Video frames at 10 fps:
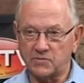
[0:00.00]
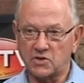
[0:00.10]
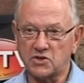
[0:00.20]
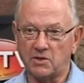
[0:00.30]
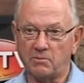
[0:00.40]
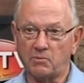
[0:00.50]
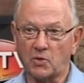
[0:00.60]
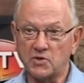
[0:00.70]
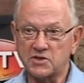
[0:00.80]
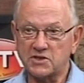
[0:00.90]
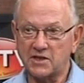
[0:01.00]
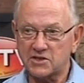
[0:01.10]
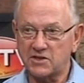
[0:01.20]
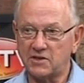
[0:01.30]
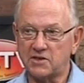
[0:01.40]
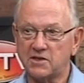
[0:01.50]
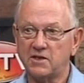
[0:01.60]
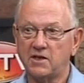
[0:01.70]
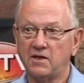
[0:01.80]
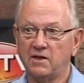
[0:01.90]
some persistent
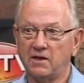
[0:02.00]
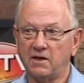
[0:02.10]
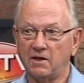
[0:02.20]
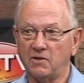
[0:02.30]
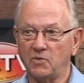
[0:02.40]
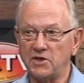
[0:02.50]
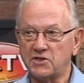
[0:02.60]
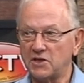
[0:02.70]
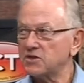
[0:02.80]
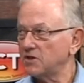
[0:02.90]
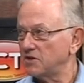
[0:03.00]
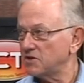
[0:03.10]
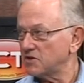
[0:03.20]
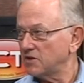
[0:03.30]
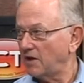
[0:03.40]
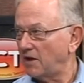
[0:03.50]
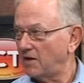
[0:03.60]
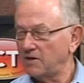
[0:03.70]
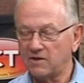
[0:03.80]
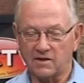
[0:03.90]
resistance
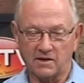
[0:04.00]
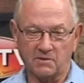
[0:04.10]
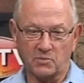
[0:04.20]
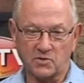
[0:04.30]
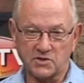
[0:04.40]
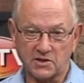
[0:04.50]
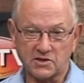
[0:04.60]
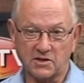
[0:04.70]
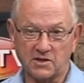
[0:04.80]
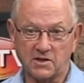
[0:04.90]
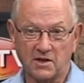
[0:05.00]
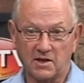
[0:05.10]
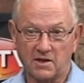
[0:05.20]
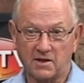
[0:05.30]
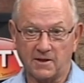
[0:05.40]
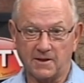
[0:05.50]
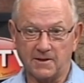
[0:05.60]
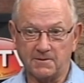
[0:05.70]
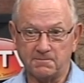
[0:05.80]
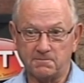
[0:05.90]
and persistent
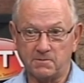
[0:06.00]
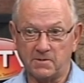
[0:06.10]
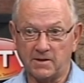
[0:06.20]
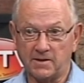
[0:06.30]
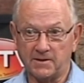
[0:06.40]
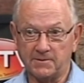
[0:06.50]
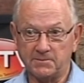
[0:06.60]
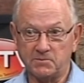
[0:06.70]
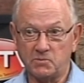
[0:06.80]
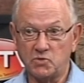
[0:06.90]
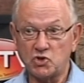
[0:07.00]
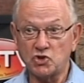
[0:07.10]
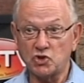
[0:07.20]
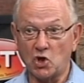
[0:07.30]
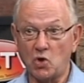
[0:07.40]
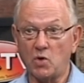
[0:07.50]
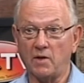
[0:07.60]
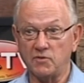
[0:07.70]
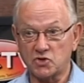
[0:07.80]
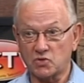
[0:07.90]
show
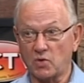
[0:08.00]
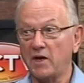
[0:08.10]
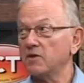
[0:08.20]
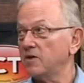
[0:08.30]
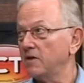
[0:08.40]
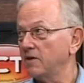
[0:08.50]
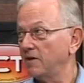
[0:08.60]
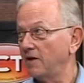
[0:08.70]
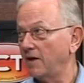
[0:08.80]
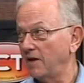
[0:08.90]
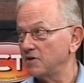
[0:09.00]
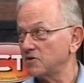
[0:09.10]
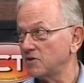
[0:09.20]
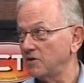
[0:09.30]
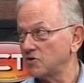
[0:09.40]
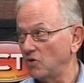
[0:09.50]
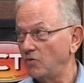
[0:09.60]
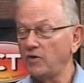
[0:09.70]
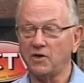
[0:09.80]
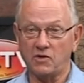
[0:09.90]
of strength against the
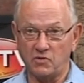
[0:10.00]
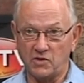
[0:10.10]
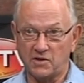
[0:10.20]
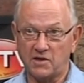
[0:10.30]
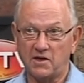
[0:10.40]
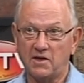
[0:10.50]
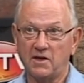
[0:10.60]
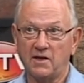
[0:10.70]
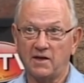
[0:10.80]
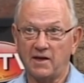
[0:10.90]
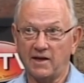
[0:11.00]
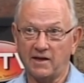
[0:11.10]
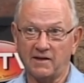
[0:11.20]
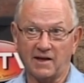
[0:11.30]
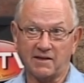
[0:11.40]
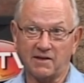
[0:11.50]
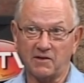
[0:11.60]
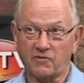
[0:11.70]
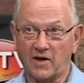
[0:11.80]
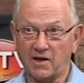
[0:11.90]
Soviet Union. And I
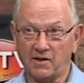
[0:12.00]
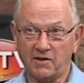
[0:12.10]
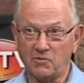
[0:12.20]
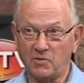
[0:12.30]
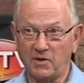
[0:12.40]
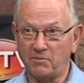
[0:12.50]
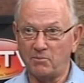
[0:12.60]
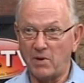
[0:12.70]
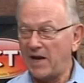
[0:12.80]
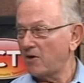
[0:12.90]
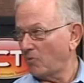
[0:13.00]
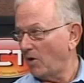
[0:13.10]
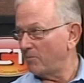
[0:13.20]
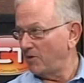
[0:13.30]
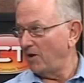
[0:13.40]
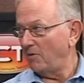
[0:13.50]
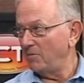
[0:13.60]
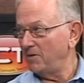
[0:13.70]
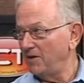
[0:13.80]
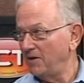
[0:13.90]
think finally we bankrupt
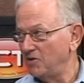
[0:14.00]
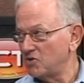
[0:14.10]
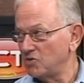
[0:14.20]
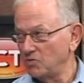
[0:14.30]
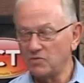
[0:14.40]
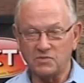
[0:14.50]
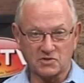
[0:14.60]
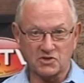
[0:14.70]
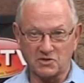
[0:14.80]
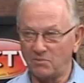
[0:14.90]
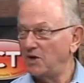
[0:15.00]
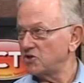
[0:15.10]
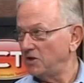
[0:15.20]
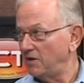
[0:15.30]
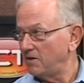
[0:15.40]
them into submission.